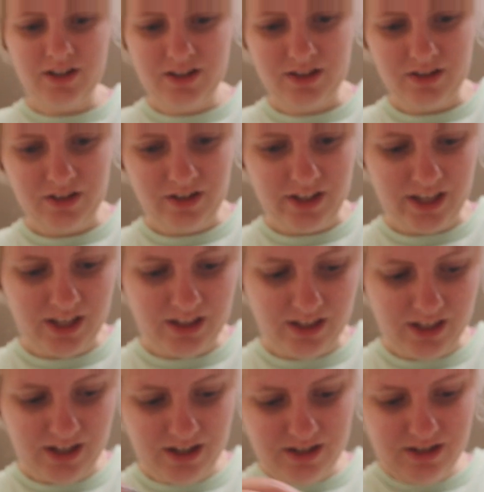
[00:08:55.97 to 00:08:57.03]
It doesn't look like it
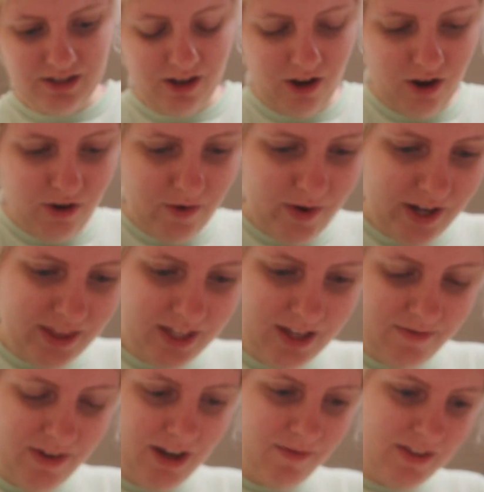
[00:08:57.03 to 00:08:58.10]
leaked, so I
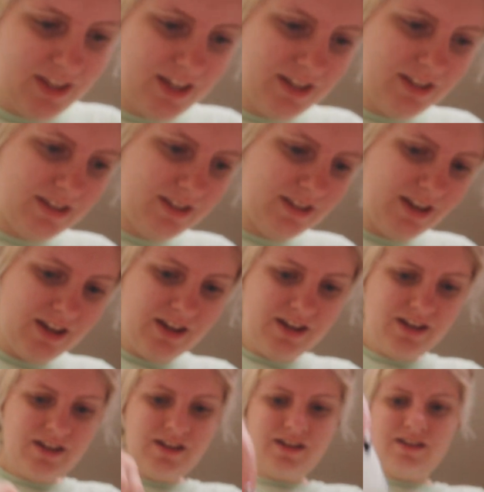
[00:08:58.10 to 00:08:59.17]
think it might have been this.
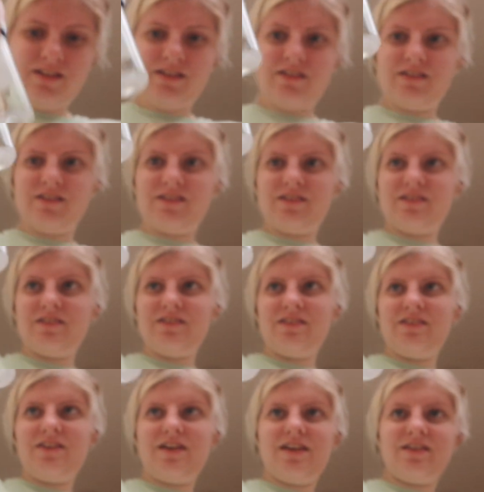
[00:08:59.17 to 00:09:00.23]

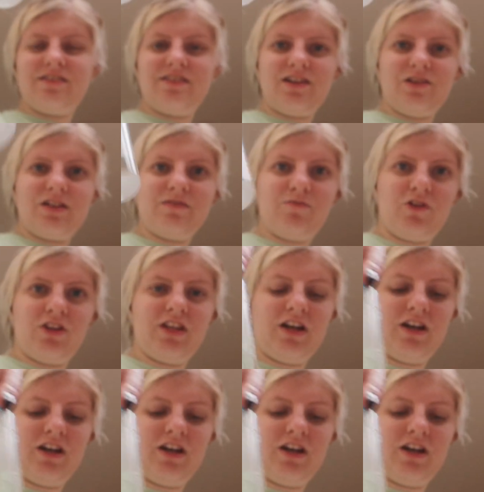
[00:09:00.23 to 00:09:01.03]
Yes, there's more in